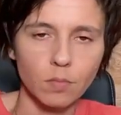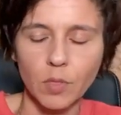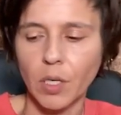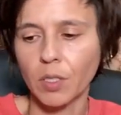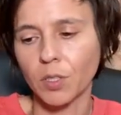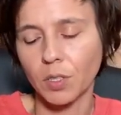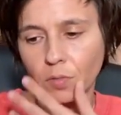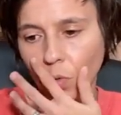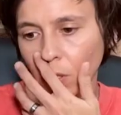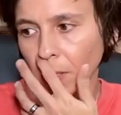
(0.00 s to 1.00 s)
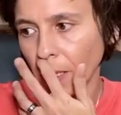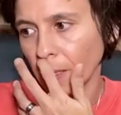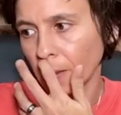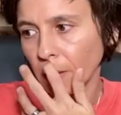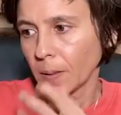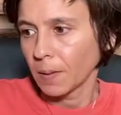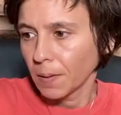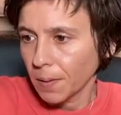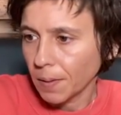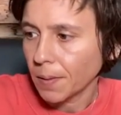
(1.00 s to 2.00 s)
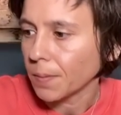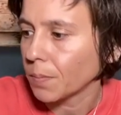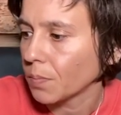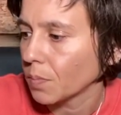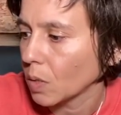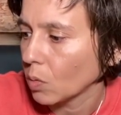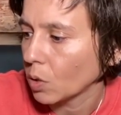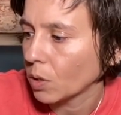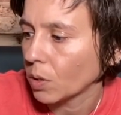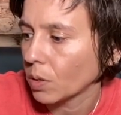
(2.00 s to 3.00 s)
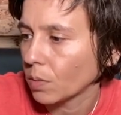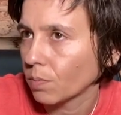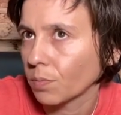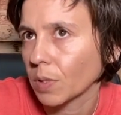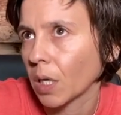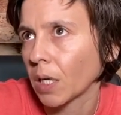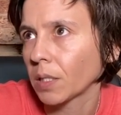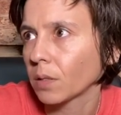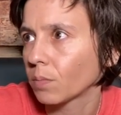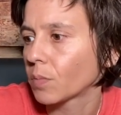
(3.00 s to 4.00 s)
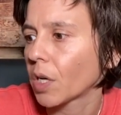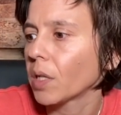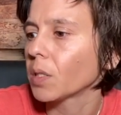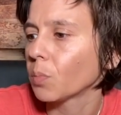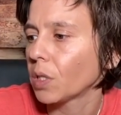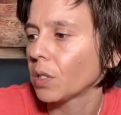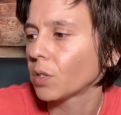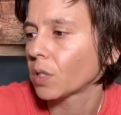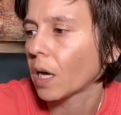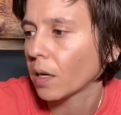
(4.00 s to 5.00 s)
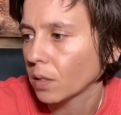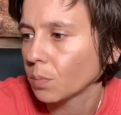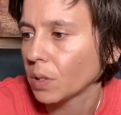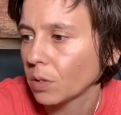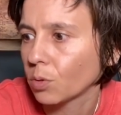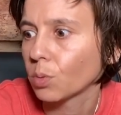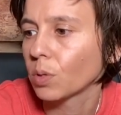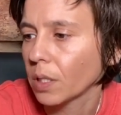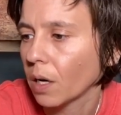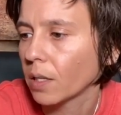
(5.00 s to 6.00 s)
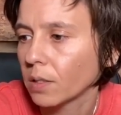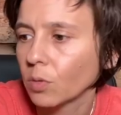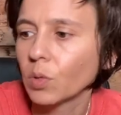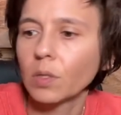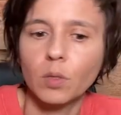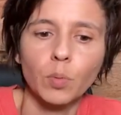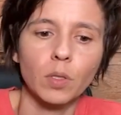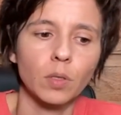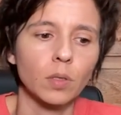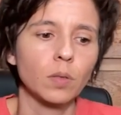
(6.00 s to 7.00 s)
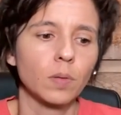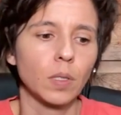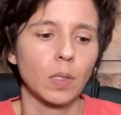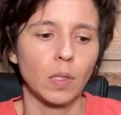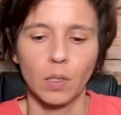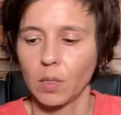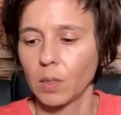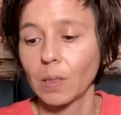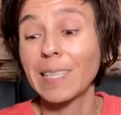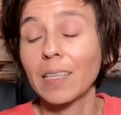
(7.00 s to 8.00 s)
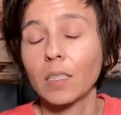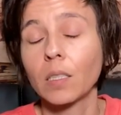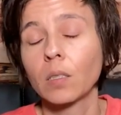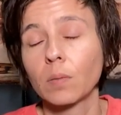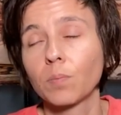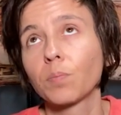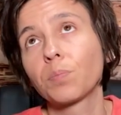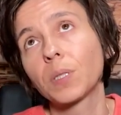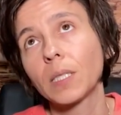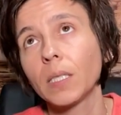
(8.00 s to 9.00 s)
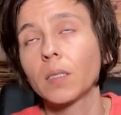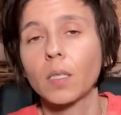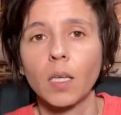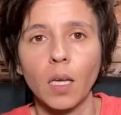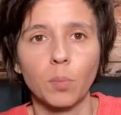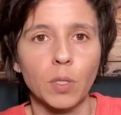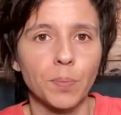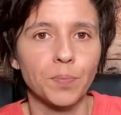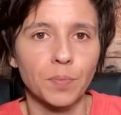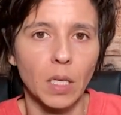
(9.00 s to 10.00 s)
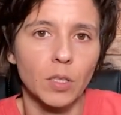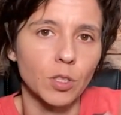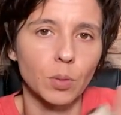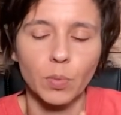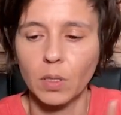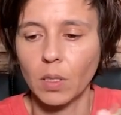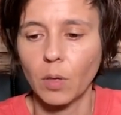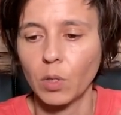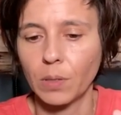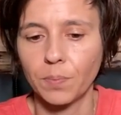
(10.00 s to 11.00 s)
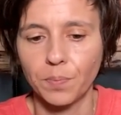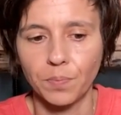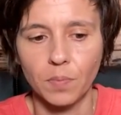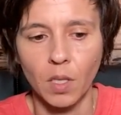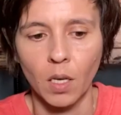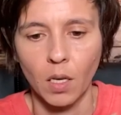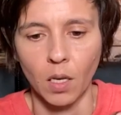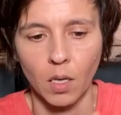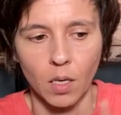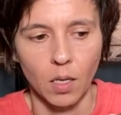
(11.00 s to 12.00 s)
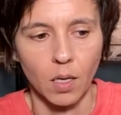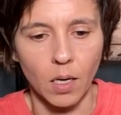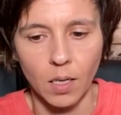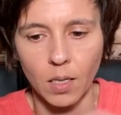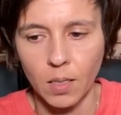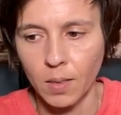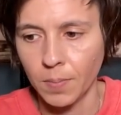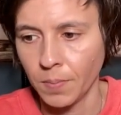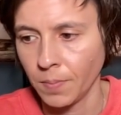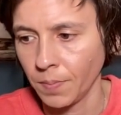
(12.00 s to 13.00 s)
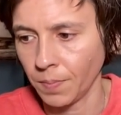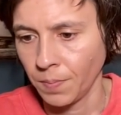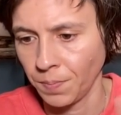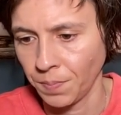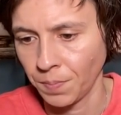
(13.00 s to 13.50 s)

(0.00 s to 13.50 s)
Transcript: the energy for that, um, which is kind of telling me you're not going to be truly honest with this person. You're just kind of going to play their game. Let's just put it that way. Um,